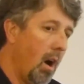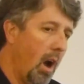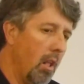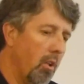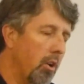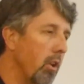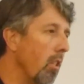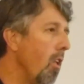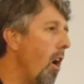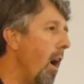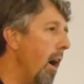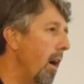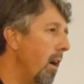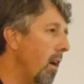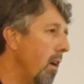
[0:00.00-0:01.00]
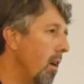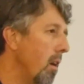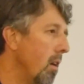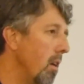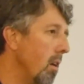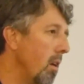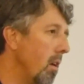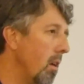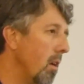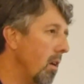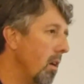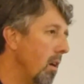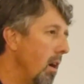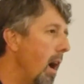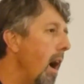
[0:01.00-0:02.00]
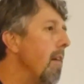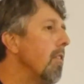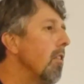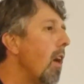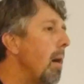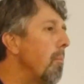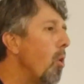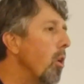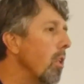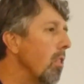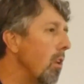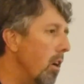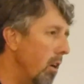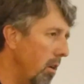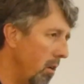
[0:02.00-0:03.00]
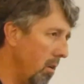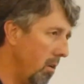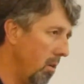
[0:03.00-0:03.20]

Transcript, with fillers: I learned a lot. I have a lot more to learn.